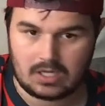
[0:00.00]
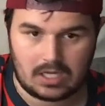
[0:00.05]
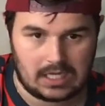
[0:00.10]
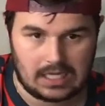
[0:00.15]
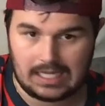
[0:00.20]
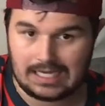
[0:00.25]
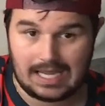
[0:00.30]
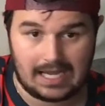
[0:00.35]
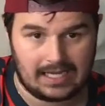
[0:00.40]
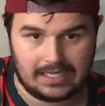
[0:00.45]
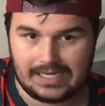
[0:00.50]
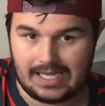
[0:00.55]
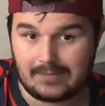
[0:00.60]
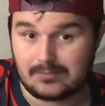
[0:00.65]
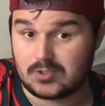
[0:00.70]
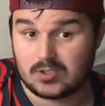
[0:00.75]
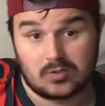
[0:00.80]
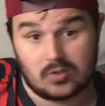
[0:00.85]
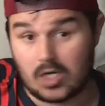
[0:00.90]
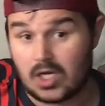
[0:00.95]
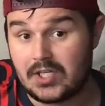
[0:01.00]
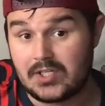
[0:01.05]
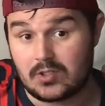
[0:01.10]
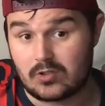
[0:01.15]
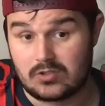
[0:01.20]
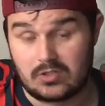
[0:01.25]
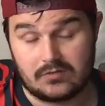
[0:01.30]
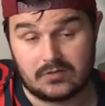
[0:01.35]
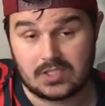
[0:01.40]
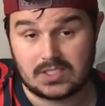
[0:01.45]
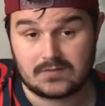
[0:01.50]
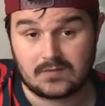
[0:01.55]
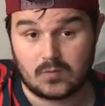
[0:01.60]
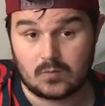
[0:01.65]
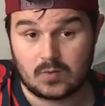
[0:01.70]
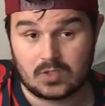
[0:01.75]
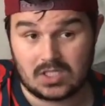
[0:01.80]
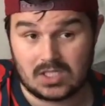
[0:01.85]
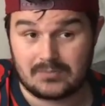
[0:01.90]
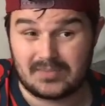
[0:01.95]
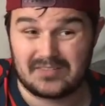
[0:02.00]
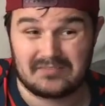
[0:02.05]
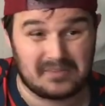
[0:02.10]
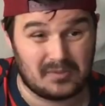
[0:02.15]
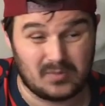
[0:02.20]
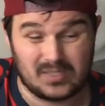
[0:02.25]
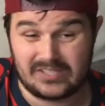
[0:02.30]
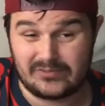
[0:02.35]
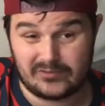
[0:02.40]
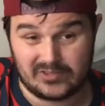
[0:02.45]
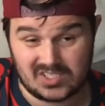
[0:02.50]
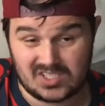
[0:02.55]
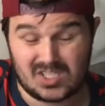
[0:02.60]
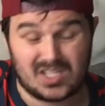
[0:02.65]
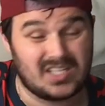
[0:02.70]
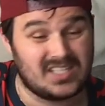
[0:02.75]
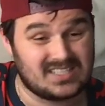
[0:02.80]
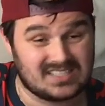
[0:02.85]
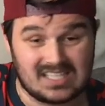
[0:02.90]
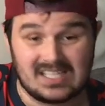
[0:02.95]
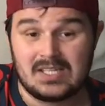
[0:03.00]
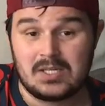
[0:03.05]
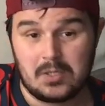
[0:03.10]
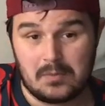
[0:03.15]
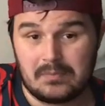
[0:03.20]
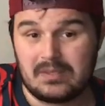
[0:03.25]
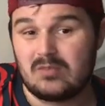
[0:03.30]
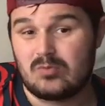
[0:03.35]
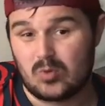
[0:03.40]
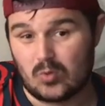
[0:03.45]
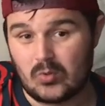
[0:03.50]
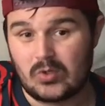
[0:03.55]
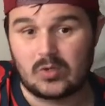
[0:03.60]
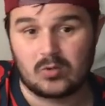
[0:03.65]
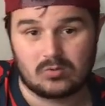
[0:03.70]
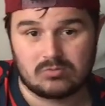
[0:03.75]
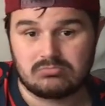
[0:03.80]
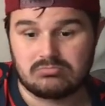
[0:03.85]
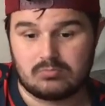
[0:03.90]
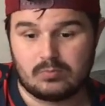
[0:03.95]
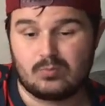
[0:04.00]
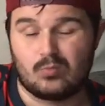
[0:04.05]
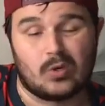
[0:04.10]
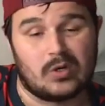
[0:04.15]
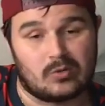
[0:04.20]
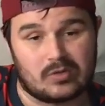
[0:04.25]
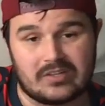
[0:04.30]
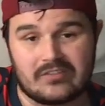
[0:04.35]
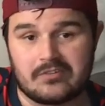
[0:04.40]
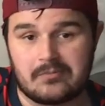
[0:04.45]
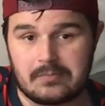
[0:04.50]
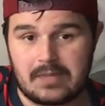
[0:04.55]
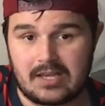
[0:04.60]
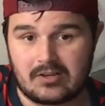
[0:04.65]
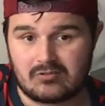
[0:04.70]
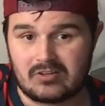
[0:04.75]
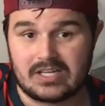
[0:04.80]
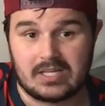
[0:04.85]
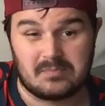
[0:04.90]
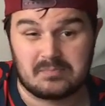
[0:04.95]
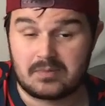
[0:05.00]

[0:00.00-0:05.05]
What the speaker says: an absolute icon of this football club, and I think when he retires, people will give him that credit.